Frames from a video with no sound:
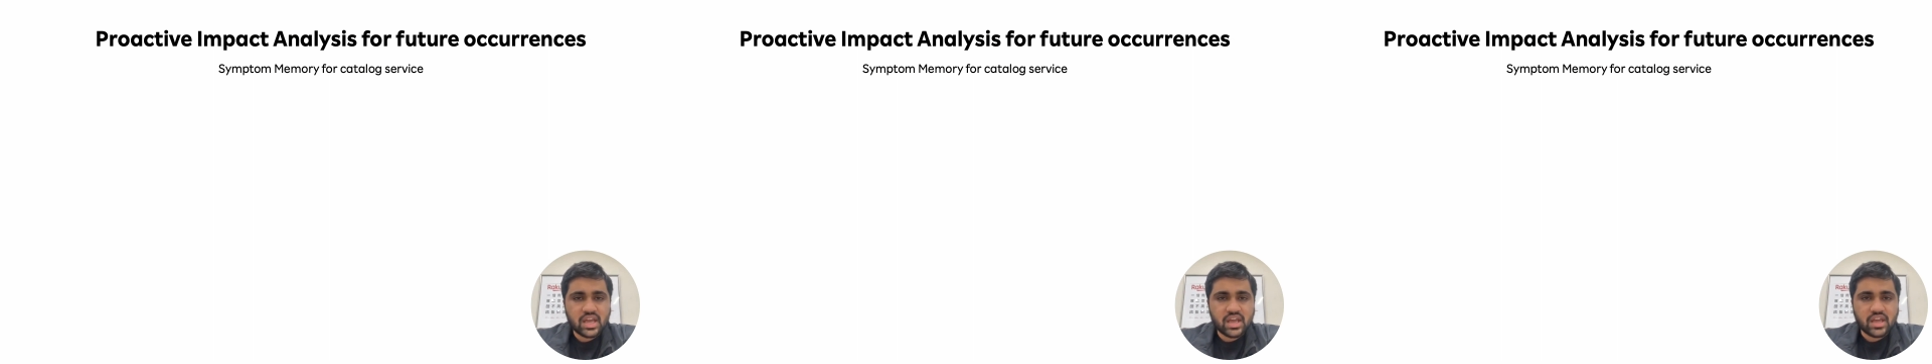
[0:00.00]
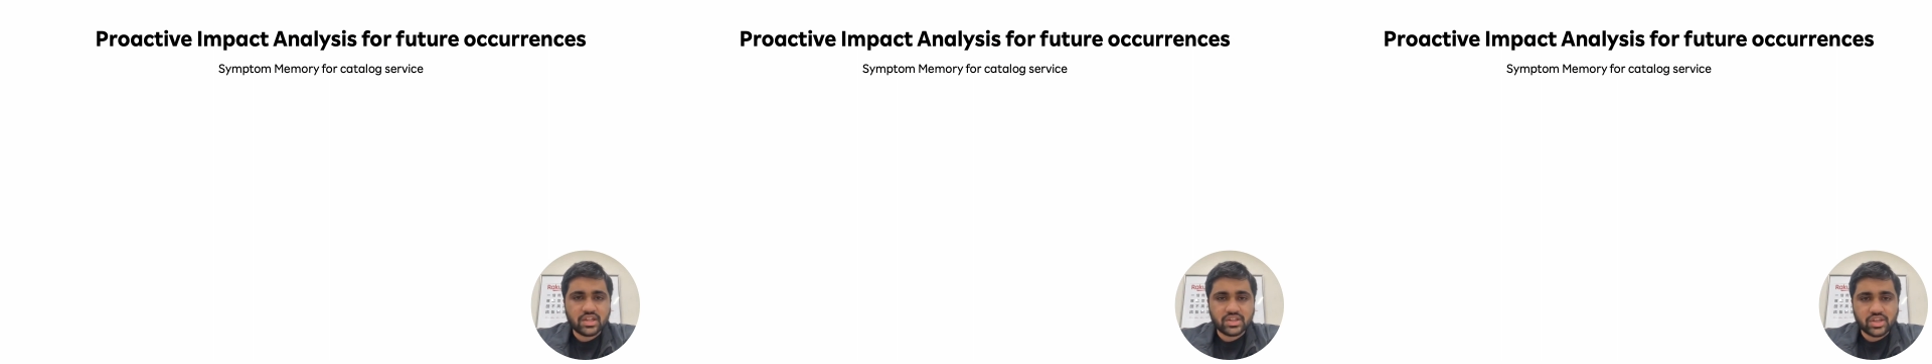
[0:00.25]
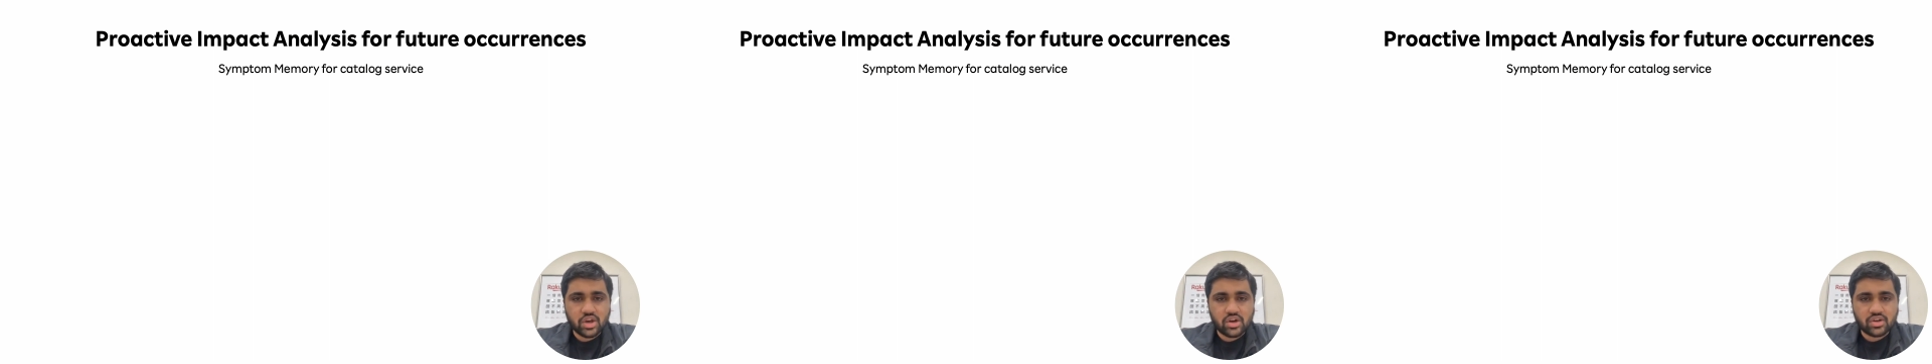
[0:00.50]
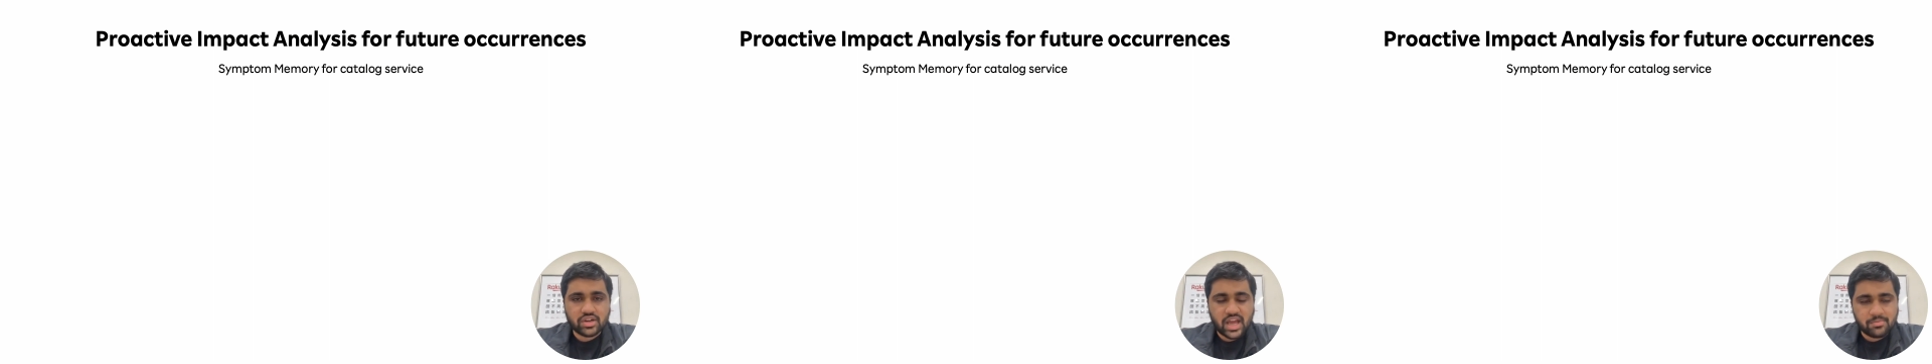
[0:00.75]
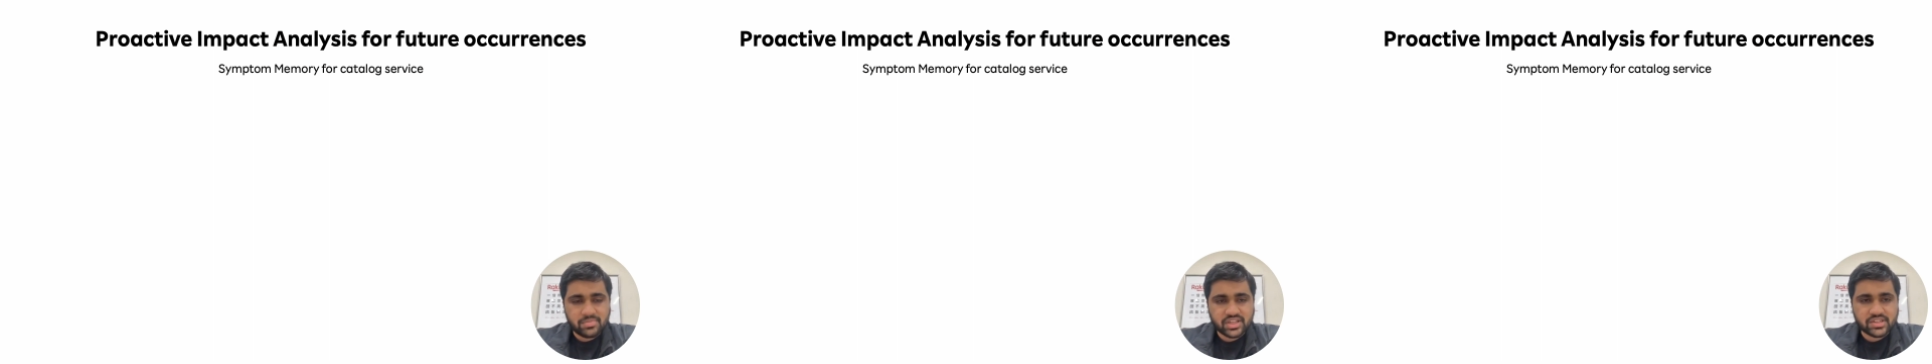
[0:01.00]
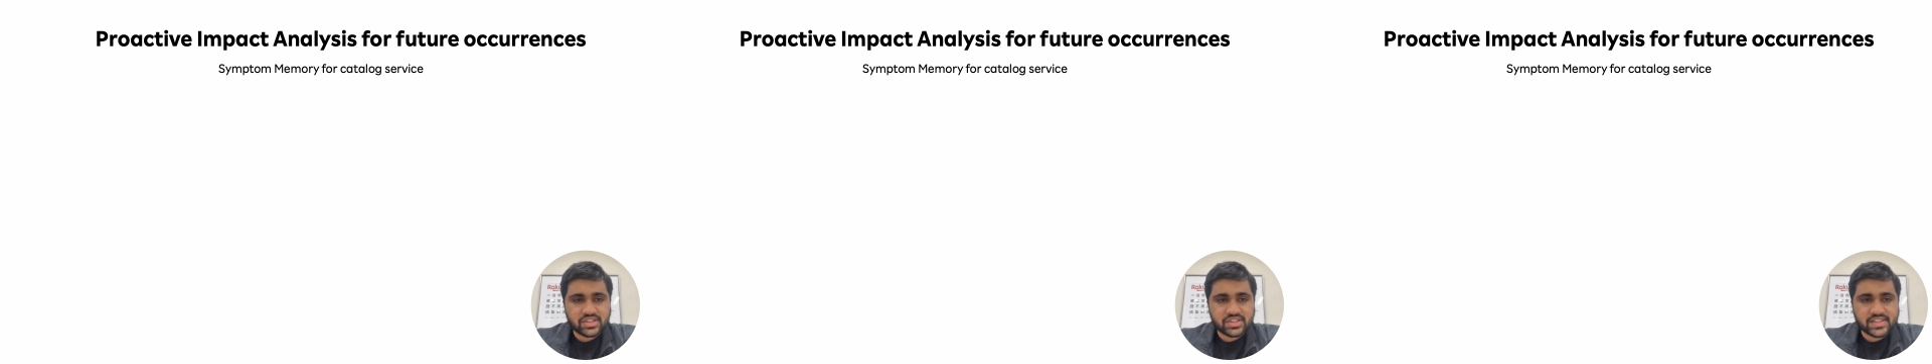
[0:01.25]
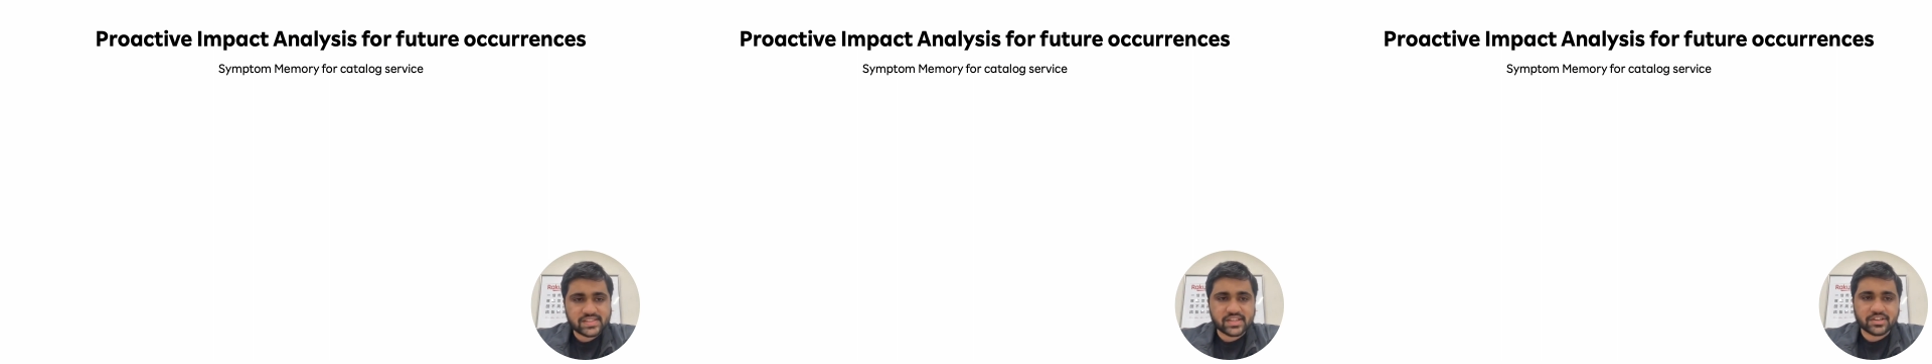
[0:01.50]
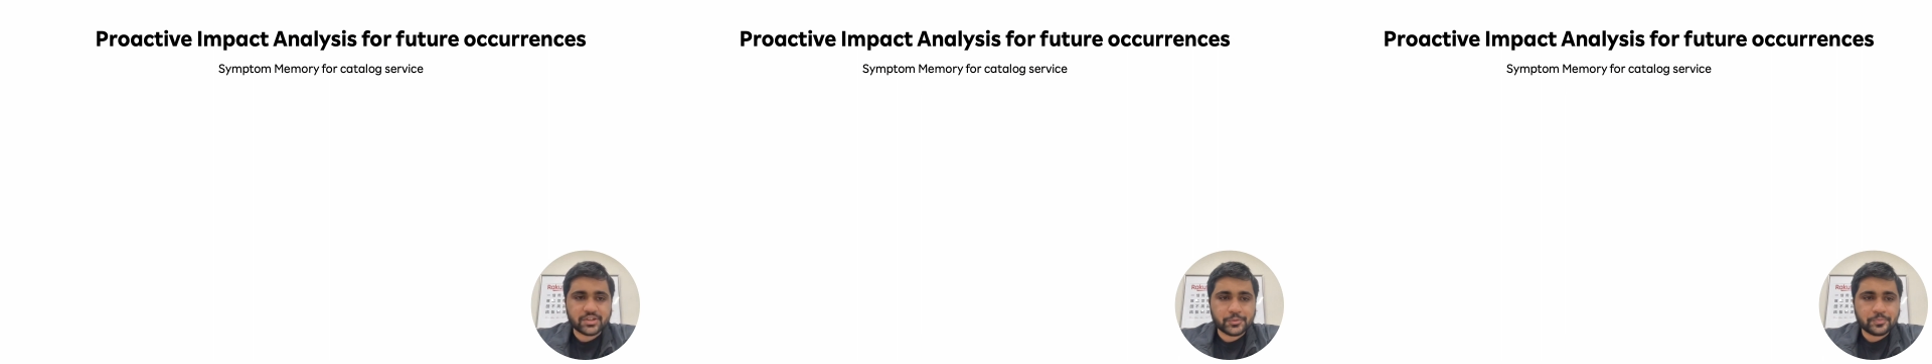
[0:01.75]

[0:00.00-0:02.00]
in your application estate.